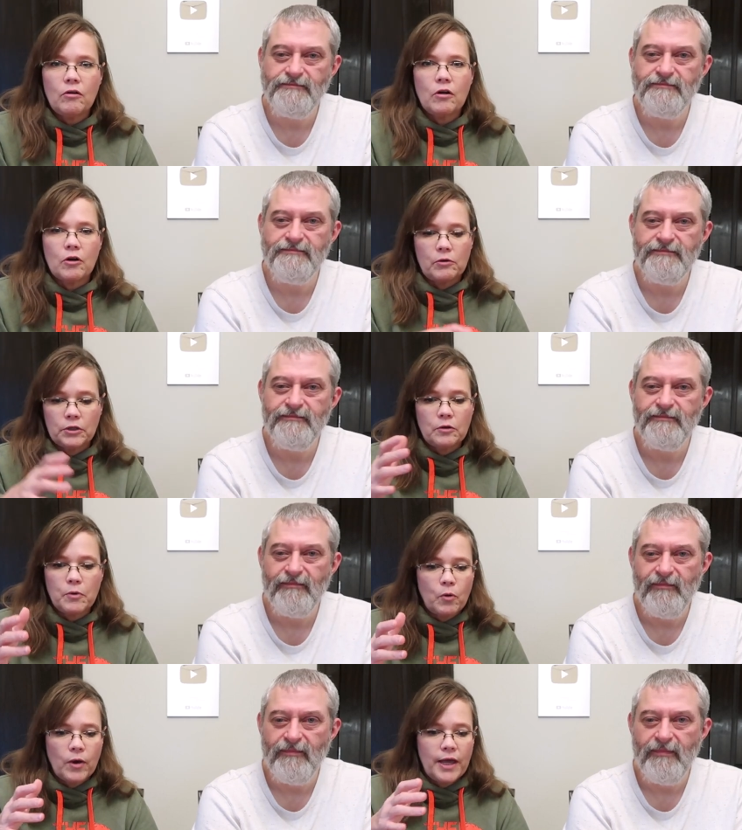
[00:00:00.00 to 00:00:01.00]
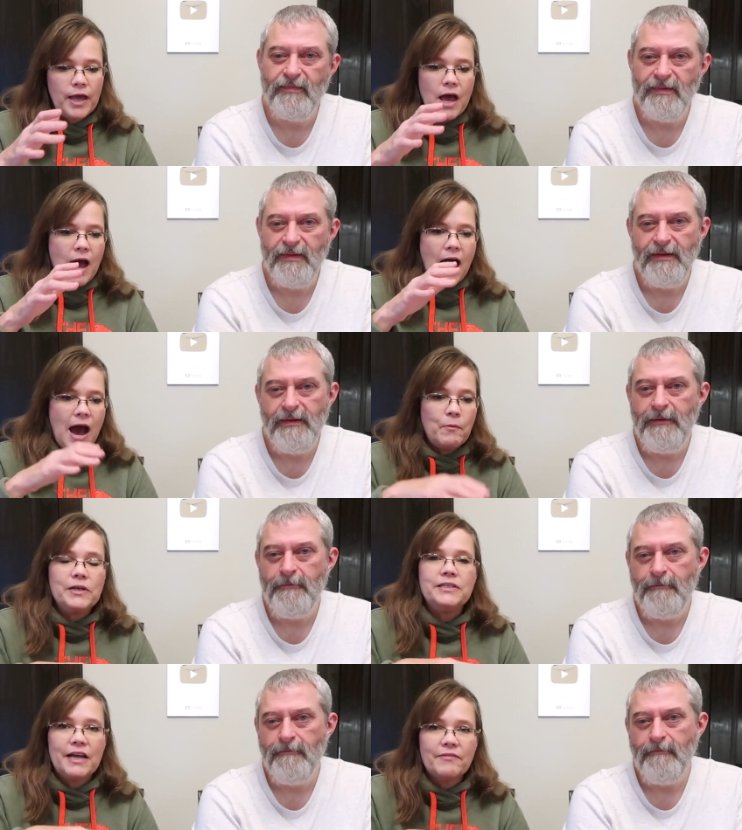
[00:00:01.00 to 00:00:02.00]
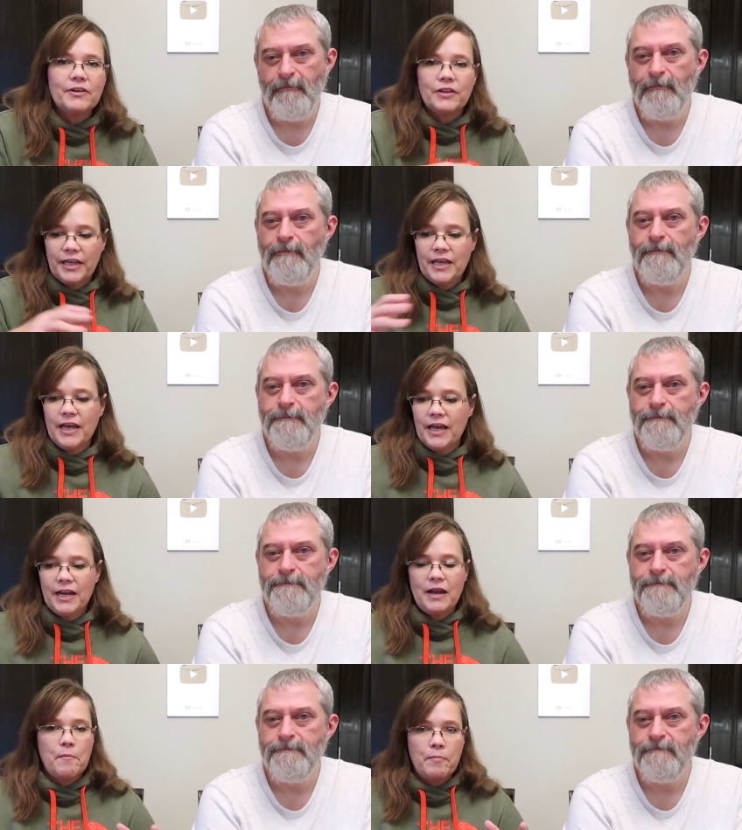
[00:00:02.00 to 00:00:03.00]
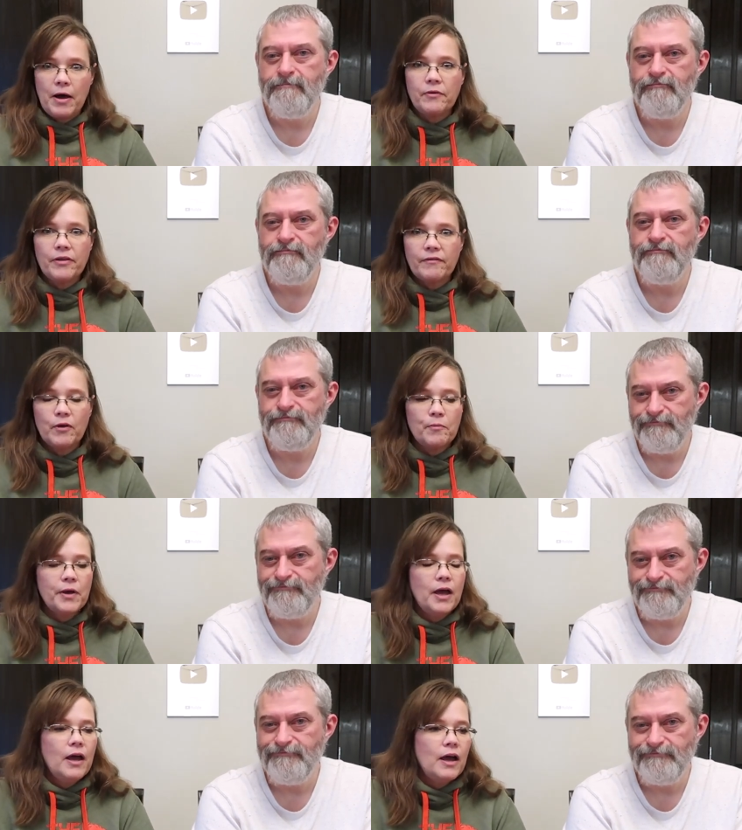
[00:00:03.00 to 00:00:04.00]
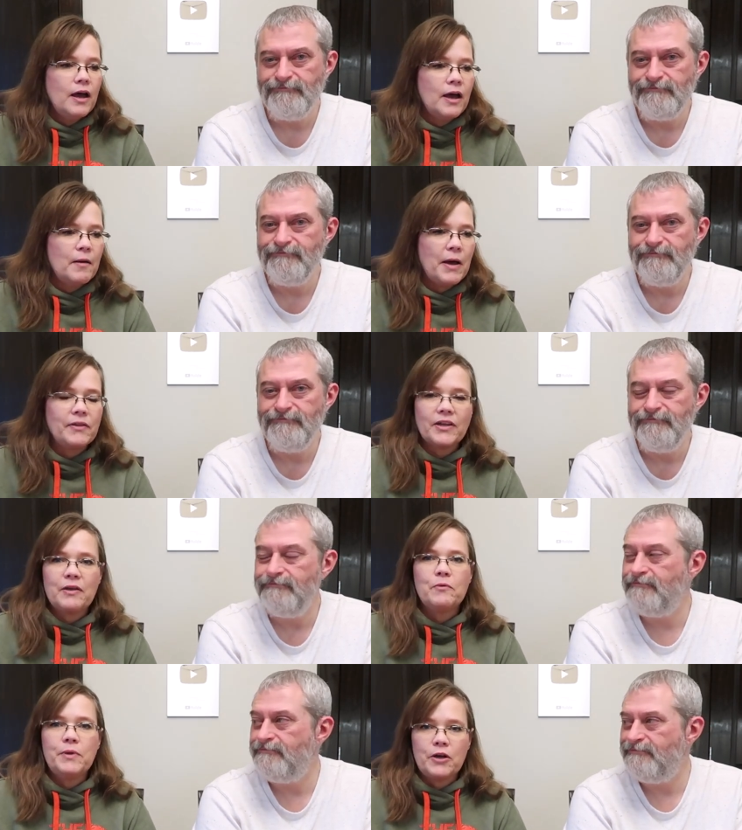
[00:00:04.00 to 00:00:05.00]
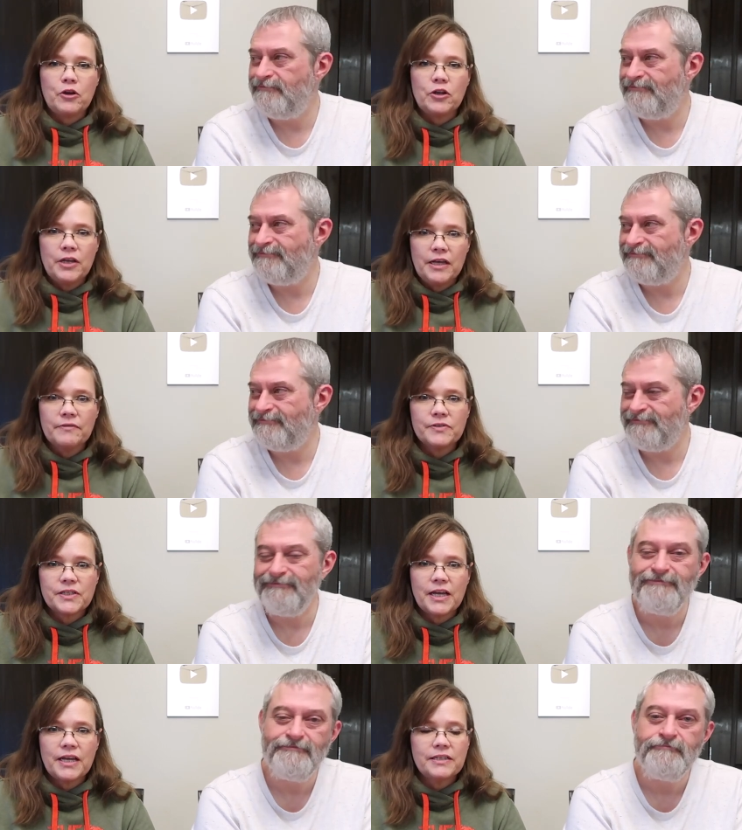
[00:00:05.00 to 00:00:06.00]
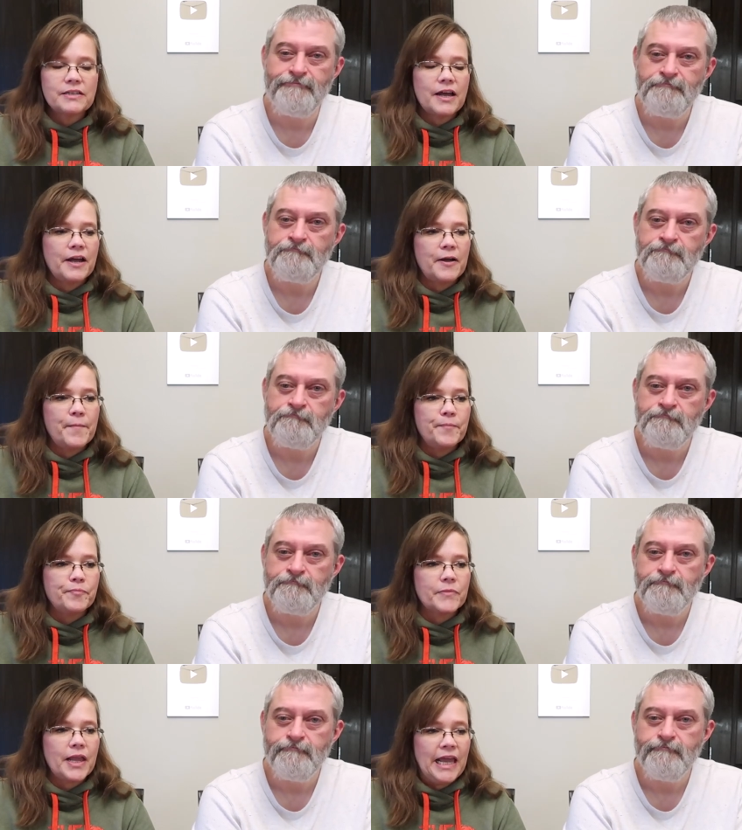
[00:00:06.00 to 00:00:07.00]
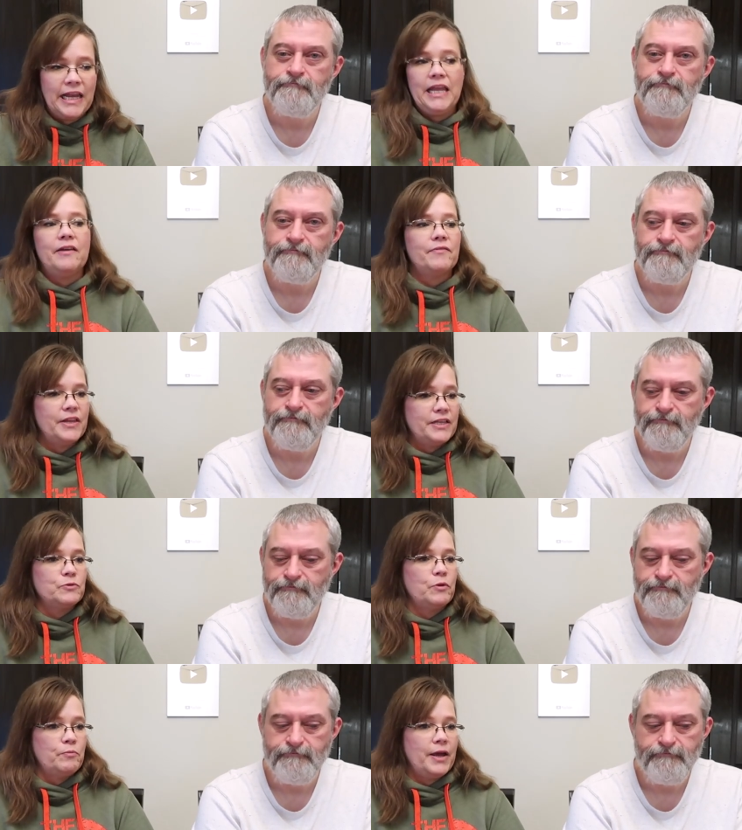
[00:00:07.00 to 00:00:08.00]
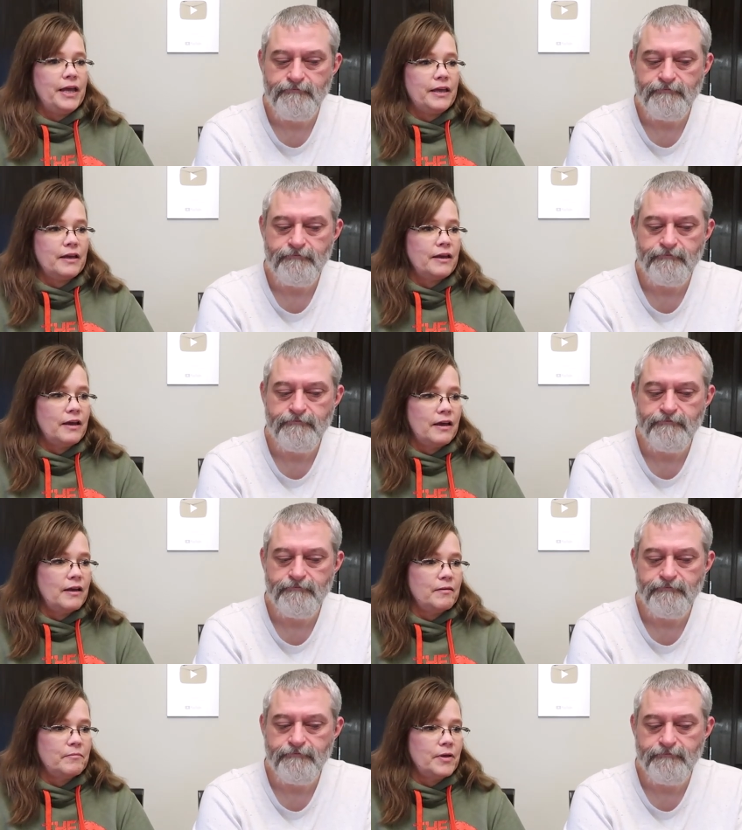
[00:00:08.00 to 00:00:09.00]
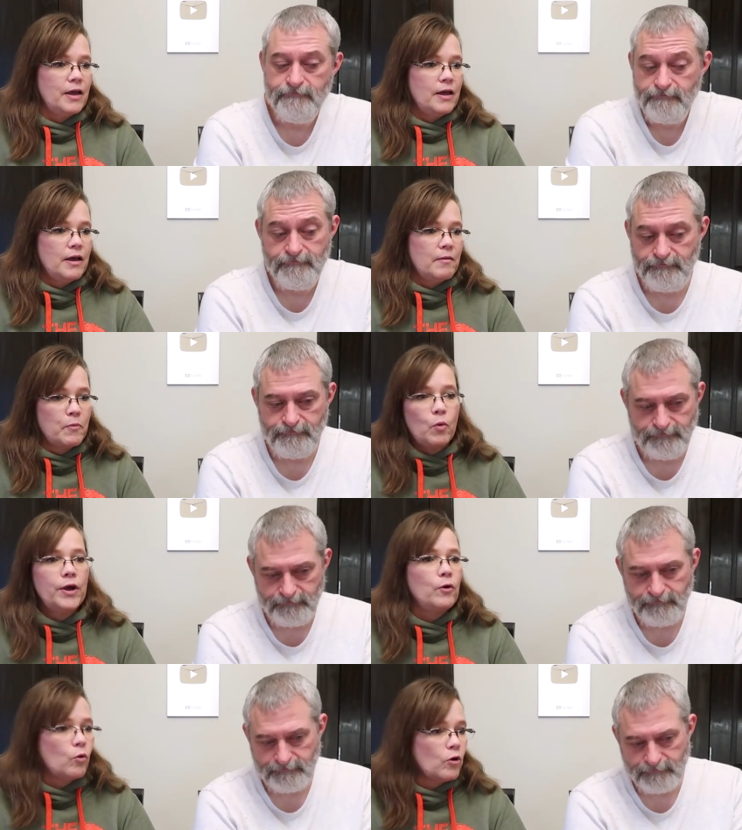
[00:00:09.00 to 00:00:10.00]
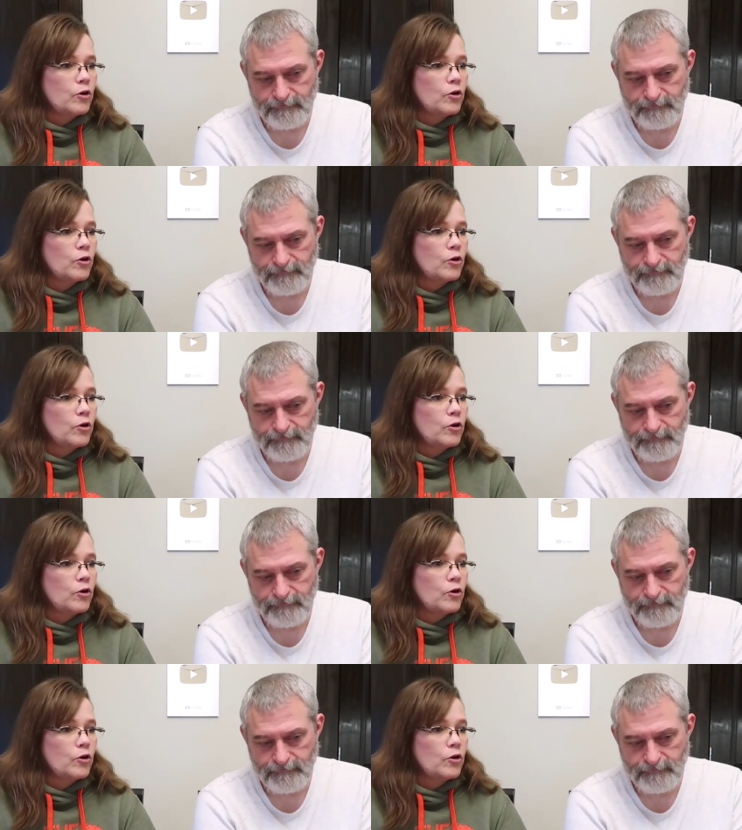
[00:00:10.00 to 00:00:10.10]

Speaker 1: or a little boy, I would definitely get both of them. Um, I think it would be a good gift set. Um, any of these would make uh, mm-hmm. boy or